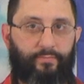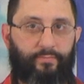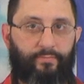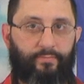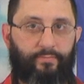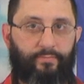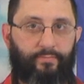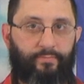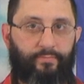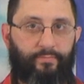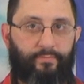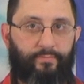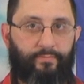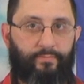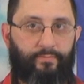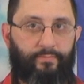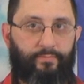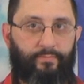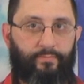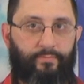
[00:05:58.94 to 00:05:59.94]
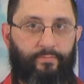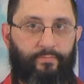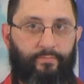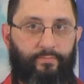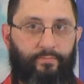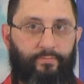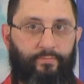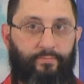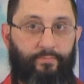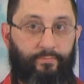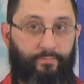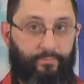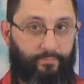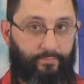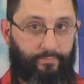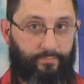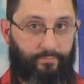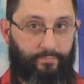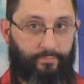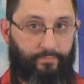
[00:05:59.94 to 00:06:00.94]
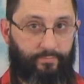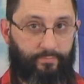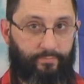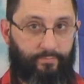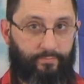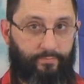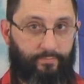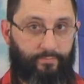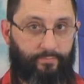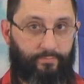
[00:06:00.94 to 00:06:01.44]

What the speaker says: Nobody speaks.